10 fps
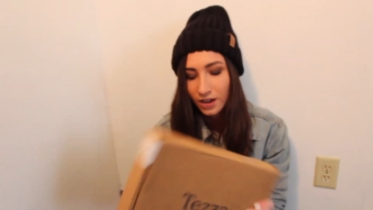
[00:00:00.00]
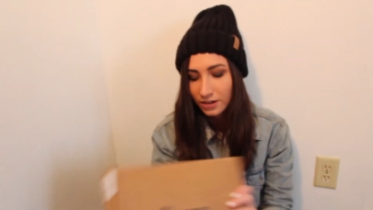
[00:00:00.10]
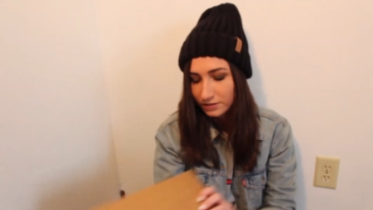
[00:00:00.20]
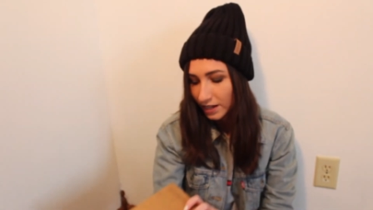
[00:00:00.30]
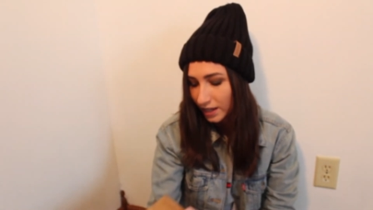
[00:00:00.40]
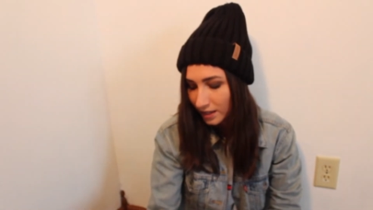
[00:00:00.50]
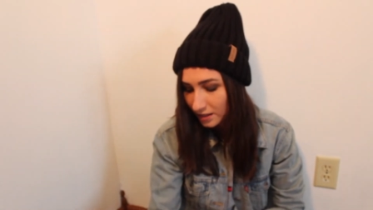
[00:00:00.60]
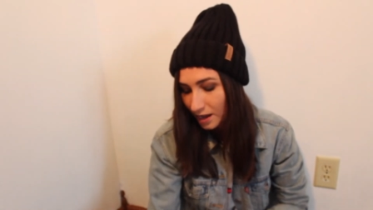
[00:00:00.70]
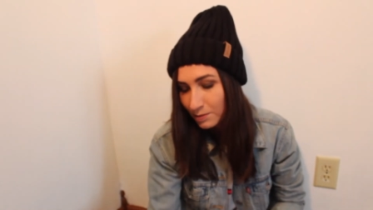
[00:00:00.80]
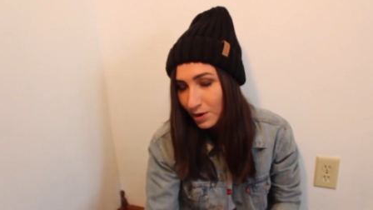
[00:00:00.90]
Alright,
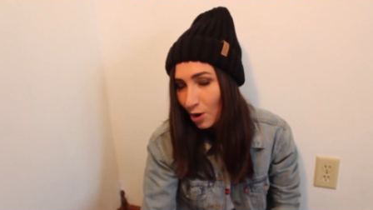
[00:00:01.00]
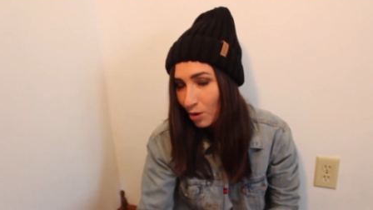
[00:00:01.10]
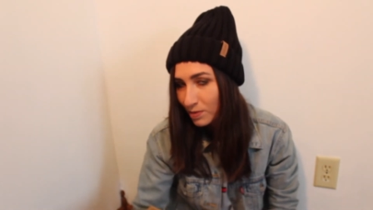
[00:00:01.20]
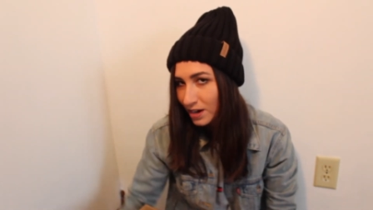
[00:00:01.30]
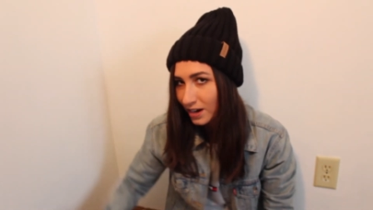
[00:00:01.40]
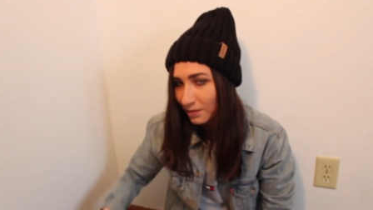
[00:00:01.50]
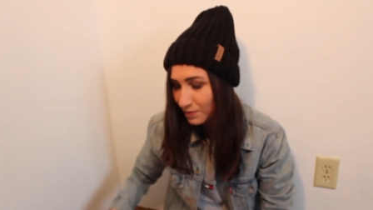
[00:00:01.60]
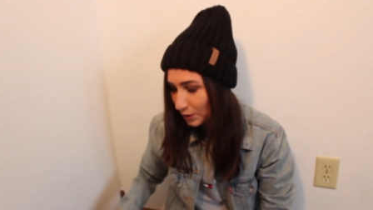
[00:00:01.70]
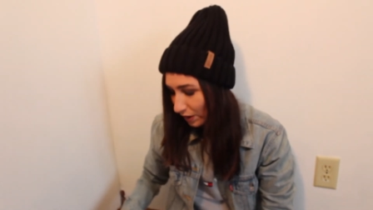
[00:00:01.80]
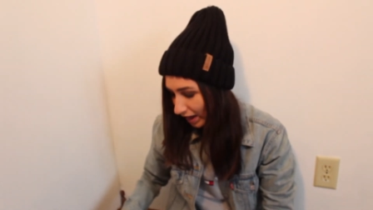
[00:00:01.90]
I'm going to open it up
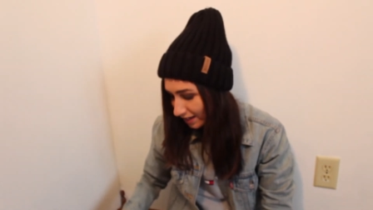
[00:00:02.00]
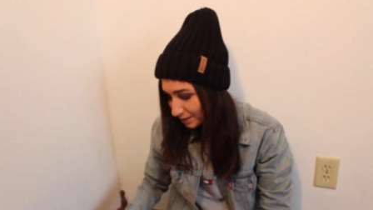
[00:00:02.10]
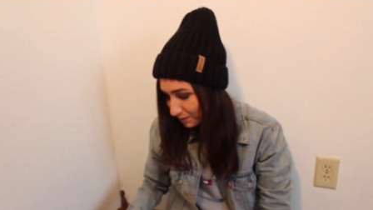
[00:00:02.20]
for you guys